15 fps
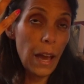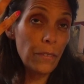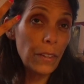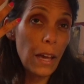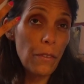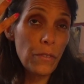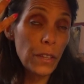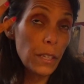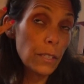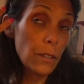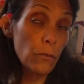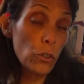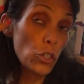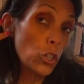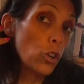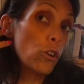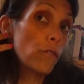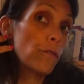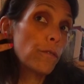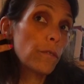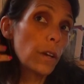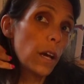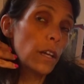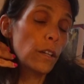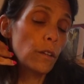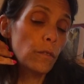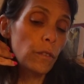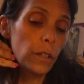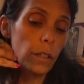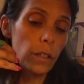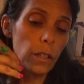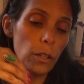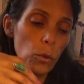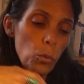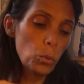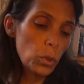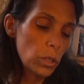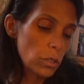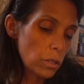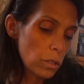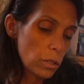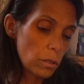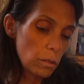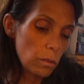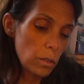have things in reserve, kind of like, it's